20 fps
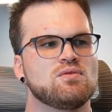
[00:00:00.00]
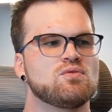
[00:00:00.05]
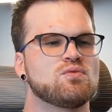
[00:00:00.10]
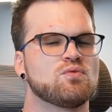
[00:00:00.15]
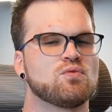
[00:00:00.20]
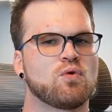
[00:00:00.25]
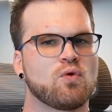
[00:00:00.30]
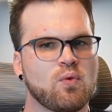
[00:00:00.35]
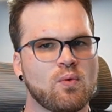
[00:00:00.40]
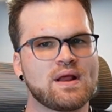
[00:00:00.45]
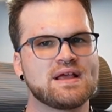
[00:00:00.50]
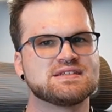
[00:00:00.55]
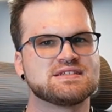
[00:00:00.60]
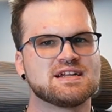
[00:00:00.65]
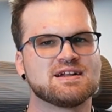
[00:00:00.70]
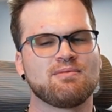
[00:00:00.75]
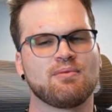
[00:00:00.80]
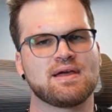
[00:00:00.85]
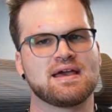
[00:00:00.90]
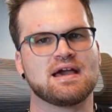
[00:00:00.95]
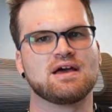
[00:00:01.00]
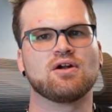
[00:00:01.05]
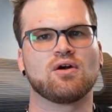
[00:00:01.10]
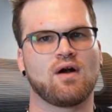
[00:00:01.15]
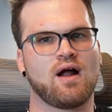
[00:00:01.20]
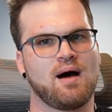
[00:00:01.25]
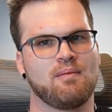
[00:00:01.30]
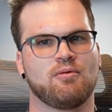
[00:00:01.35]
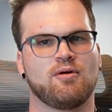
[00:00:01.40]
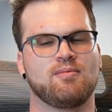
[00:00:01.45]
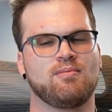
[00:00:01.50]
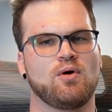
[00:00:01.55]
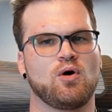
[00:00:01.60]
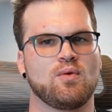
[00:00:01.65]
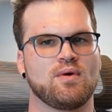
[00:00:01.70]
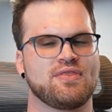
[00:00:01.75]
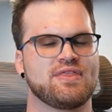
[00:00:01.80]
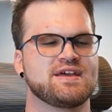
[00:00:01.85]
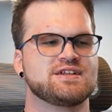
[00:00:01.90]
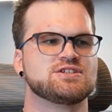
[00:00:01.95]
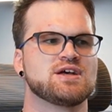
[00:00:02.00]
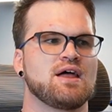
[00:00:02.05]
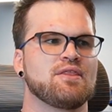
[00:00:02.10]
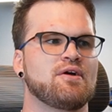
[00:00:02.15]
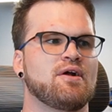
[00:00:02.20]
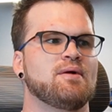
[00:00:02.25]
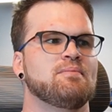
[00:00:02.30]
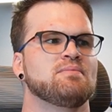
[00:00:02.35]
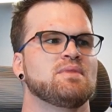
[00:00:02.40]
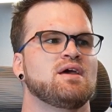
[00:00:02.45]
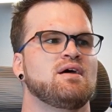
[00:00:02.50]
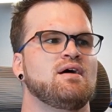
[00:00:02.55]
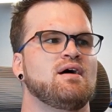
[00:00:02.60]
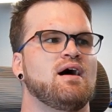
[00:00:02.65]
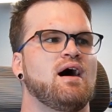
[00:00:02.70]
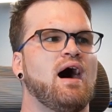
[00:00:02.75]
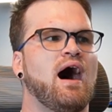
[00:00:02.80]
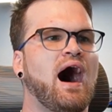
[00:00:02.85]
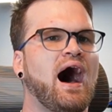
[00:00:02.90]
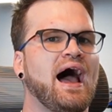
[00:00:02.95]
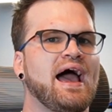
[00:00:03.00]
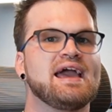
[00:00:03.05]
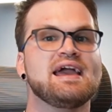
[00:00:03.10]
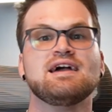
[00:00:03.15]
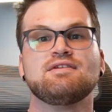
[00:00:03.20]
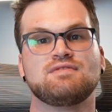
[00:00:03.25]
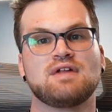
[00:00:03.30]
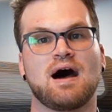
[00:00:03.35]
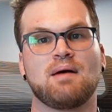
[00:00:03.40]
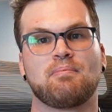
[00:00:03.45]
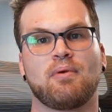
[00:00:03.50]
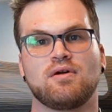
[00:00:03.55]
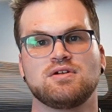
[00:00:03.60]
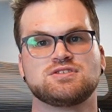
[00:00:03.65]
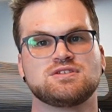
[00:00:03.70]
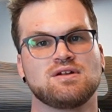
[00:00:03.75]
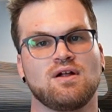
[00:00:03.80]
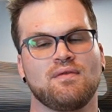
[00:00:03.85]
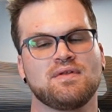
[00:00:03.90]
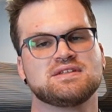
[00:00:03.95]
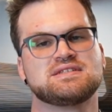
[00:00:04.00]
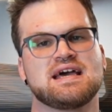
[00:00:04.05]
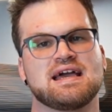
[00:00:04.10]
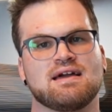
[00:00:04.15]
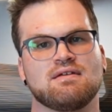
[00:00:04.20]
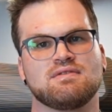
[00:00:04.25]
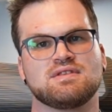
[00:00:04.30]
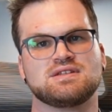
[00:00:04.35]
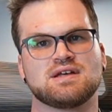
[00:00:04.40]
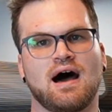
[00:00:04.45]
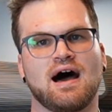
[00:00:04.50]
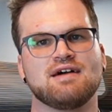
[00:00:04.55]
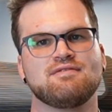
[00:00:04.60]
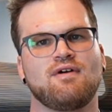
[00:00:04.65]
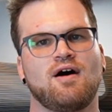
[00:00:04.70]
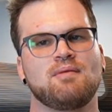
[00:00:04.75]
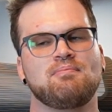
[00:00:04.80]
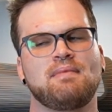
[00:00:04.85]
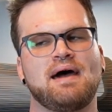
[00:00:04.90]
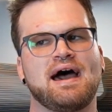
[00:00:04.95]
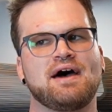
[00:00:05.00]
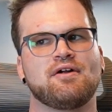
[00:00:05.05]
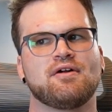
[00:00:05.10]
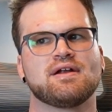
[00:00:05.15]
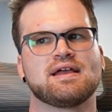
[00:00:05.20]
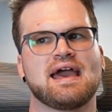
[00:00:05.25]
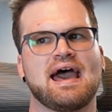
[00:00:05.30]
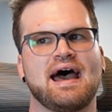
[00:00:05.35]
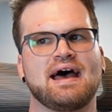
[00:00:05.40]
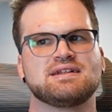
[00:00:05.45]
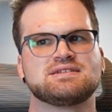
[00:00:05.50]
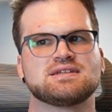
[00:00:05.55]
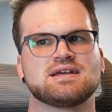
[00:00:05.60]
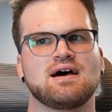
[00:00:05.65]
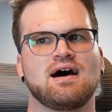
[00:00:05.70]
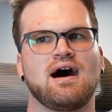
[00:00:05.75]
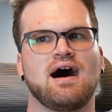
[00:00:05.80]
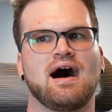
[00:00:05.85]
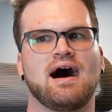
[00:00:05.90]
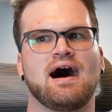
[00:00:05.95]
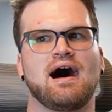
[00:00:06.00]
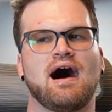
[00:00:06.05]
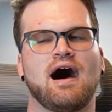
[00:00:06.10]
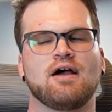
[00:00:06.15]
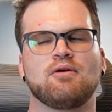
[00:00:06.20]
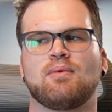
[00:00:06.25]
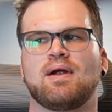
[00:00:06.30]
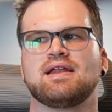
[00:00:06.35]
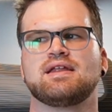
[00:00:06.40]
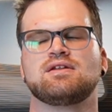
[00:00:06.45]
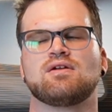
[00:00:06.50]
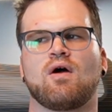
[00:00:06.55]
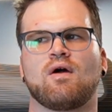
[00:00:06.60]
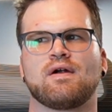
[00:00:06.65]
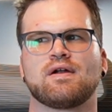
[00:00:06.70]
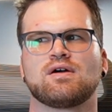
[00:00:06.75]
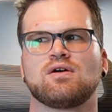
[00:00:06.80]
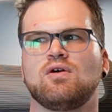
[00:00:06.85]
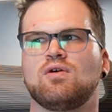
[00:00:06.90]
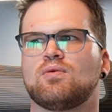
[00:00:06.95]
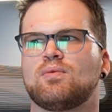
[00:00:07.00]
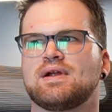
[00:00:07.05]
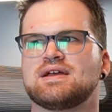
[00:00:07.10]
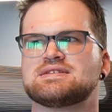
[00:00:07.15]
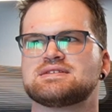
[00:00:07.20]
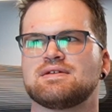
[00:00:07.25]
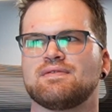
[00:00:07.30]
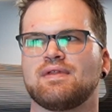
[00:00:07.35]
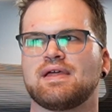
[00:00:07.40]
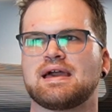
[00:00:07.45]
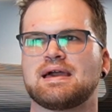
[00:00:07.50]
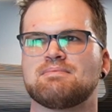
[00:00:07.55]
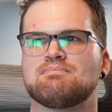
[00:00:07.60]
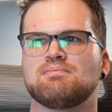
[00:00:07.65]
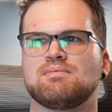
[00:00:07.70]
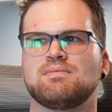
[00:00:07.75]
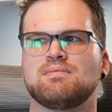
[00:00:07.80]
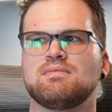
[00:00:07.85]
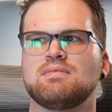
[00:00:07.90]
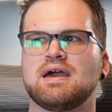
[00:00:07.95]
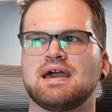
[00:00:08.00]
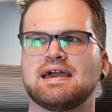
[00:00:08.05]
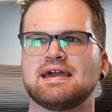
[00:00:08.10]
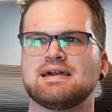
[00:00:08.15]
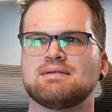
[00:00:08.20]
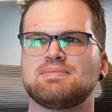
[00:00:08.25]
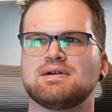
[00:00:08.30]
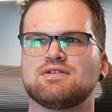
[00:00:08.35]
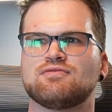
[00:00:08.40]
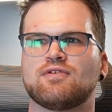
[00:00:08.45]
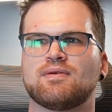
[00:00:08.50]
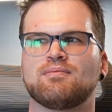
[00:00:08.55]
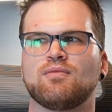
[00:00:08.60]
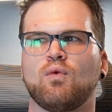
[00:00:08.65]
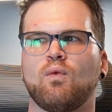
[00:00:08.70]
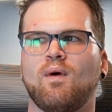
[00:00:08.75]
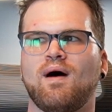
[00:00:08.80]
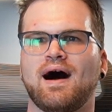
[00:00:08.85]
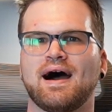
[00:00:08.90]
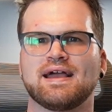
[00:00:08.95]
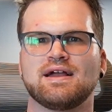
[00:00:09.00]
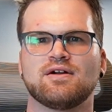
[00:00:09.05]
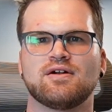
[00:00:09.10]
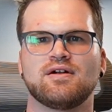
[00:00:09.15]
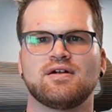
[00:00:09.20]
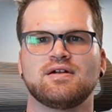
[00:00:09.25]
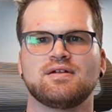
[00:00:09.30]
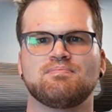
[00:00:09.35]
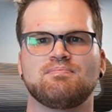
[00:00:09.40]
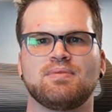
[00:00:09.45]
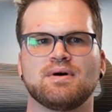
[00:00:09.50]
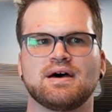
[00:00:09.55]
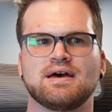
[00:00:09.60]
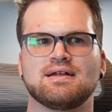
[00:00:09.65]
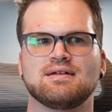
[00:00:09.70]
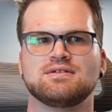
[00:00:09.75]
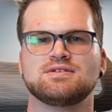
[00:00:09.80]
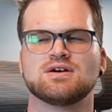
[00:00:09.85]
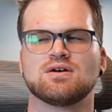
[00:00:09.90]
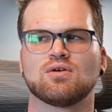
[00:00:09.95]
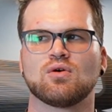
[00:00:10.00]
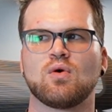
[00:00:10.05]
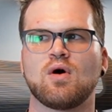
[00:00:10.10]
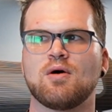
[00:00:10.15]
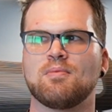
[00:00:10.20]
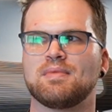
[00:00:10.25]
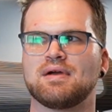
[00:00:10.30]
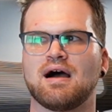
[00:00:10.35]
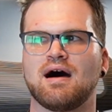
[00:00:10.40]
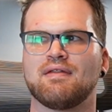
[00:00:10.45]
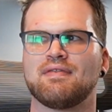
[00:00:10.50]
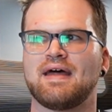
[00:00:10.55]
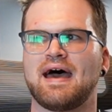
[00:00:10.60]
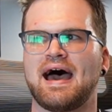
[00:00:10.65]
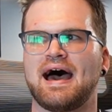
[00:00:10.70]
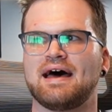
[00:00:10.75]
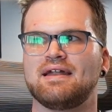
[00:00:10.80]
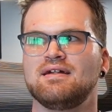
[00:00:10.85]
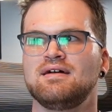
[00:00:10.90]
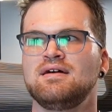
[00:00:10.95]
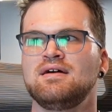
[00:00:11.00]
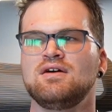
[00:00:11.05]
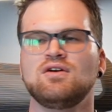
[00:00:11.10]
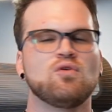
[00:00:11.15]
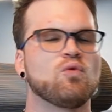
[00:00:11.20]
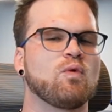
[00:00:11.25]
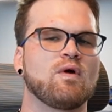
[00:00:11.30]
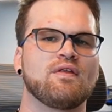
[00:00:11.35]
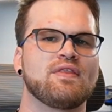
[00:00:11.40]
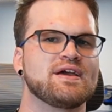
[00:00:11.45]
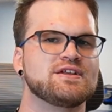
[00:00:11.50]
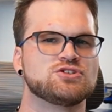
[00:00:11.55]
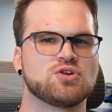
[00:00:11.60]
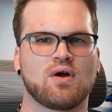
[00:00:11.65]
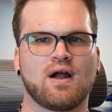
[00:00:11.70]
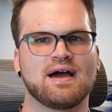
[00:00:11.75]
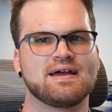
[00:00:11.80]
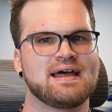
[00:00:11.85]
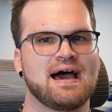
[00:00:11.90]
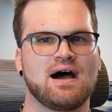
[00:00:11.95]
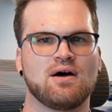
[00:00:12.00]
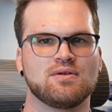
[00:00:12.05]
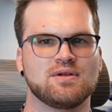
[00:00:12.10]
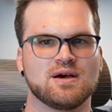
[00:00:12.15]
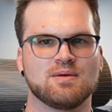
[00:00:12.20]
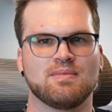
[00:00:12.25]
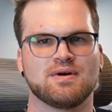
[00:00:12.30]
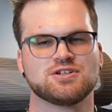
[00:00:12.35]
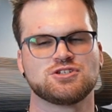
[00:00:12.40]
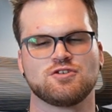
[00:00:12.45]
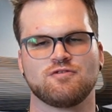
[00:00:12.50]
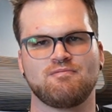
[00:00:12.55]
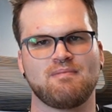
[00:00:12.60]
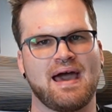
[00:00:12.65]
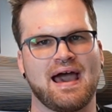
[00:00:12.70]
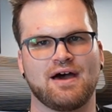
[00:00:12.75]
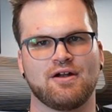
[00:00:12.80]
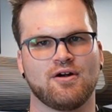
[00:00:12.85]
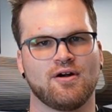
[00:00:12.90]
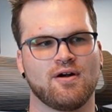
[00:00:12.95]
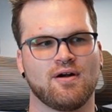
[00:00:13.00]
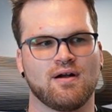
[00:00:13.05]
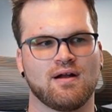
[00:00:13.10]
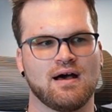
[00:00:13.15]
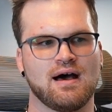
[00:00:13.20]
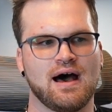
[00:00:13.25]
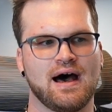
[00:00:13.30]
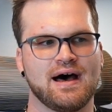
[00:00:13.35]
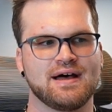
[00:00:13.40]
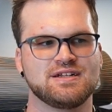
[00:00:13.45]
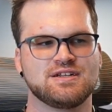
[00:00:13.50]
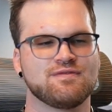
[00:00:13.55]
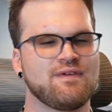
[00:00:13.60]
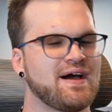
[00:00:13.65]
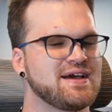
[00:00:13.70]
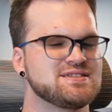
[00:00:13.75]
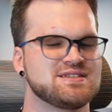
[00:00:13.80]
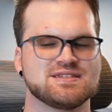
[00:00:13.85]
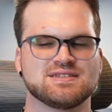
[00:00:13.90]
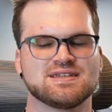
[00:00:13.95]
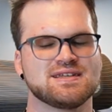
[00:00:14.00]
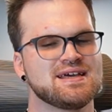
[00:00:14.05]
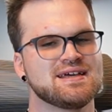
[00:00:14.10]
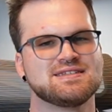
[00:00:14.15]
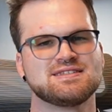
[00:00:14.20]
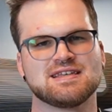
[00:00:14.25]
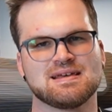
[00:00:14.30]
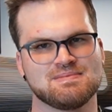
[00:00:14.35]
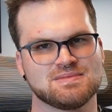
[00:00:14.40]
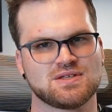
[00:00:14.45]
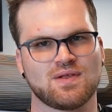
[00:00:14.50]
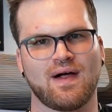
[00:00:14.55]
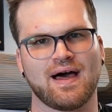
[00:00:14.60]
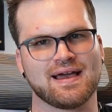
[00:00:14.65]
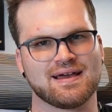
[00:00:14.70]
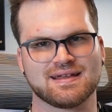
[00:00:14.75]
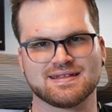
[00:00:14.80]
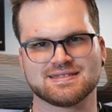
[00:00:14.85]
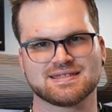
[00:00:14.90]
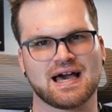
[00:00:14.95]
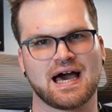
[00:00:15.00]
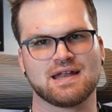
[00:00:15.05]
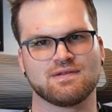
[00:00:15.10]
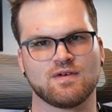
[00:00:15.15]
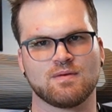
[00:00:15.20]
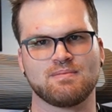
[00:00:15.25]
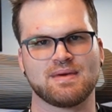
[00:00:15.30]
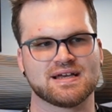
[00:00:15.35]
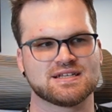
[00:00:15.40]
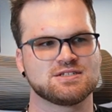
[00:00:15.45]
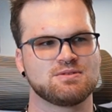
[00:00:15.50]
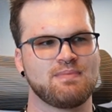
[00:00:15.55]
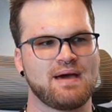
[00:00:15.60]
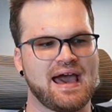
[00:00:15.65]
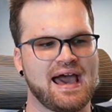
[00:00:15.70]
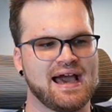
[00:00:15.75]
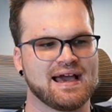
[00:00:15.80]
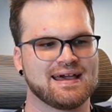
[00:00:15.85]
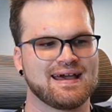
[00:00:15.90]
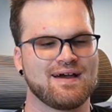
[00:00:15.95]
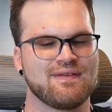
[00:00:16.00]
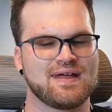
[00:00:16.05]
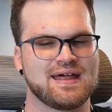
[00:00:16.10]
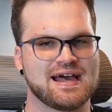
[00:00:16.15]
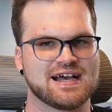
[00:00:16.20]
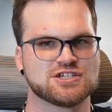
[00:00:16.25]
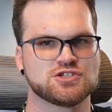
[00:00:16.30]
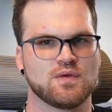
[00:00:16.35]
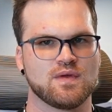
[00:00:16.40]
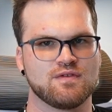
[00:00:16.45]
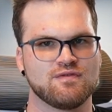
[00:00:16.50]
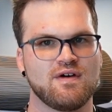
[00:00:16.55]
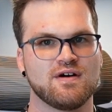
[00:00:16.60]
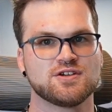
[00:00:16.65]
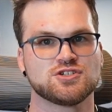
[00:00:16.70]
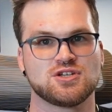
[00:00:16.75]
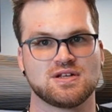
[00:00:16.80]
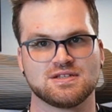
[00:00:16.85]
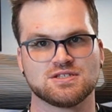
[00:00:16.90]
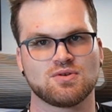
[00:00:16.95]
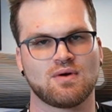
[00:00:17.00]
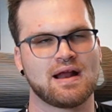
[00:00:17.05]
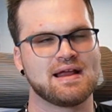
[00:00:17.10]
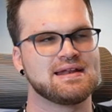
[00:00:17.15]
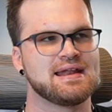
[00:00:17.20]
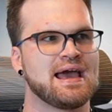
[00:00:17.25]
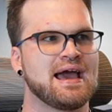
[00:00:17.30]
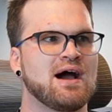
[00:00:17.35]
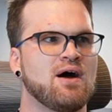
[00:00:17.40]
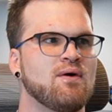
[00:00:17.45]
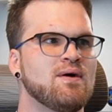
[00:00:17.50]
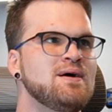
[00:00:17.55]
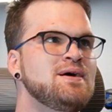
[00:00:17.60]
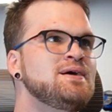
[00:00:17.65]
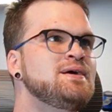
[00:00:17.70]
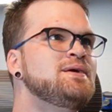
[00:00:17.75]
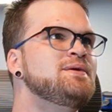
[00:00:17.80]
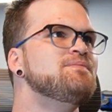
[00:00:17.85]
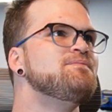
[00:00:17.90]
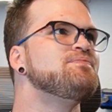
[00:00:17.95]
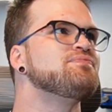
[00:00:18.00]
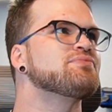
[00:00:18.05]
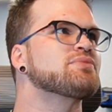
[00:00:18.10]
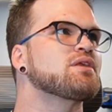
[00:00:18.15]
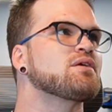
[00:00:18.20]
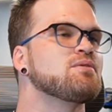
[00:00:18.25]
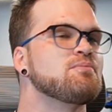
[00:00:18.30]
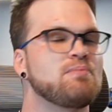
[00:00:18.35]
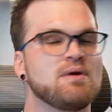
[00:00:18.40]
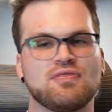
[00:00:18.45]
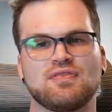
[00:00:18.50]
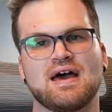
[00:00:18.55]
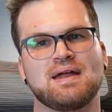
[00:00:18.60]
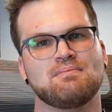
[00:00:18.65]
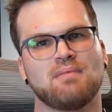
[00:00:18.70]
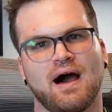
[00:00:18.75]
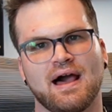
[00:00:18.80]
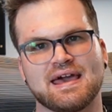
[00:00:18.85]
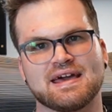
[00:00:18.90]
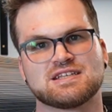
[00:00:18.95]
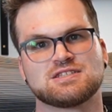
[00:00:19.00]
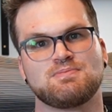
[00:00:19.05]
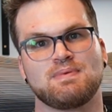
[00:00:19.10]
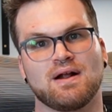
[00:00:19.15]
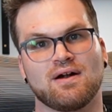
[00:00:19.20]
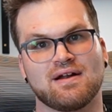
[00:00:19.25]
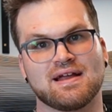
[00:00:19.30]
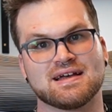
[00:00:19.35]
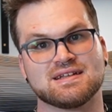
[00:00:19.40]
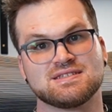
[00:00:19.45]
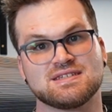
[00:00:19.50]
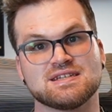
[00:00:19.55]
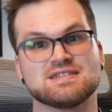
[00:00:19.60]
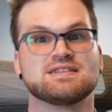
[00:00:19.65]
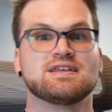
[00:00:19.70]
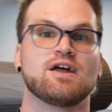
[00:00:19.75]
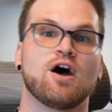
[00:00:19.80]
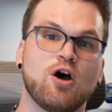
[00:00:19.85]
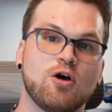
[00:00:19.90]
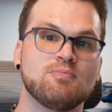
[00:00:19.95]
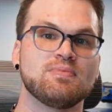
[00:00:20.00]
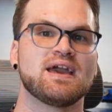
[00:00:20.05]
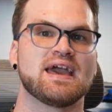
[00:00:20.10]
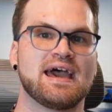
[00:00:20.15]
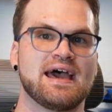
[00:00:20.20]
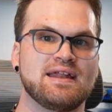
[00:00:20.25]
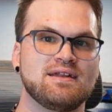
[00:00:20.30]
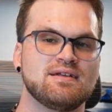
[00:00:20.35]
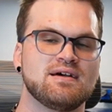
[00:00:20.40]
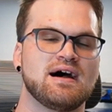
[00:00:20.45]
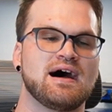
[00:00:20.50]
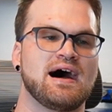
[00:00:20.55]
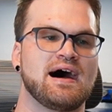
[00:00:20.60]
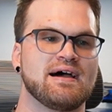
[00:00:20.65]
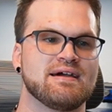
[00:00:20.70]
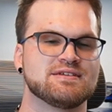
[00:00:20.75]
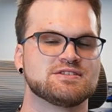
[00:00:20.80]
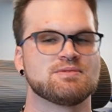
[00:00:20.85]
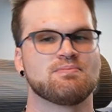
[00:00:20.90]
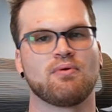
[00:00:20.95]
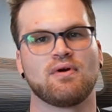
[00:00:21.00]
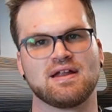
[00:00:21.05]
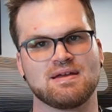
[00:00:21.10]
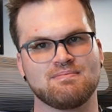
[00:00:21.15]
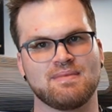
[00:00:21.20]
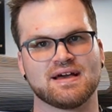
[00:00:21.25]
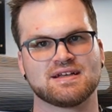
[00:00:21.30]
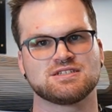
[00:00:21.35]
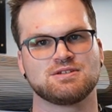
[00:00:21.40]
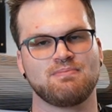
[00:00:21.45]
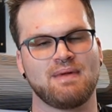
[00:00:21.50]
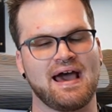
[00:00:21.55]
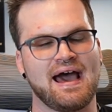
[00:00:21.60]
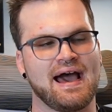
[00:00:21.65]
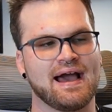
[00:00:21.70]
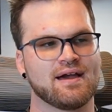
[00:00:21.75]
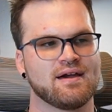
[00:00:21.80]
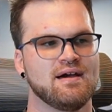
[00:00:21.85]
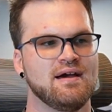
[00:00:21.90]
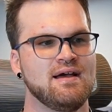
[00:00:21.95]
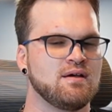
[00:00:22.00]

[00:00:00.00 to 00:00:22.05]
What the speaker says: reasonably interoperable with each other. I have not personally taken the dive on Matter yet. I read an article recently, maybe from Wired, but don't quote me on that, where they tried out a bunch of Matter devices. It seems like it's kind of a mixed bag how that actually functions right now. But then my experience is that HomeKit is a pretty mixed bag.